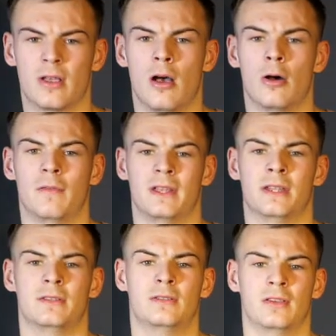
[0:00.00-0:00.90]
cut-off
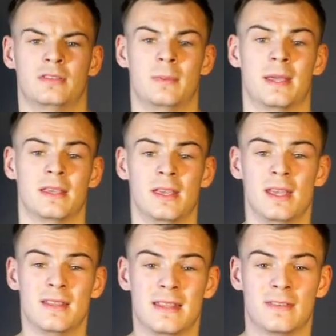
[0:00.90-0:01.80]
in a dusty pink.
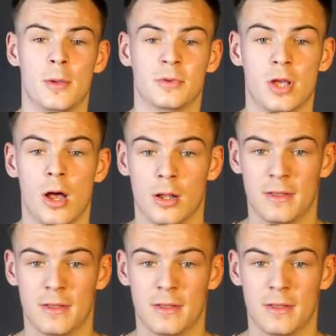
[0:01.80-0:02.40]
In terms of colour,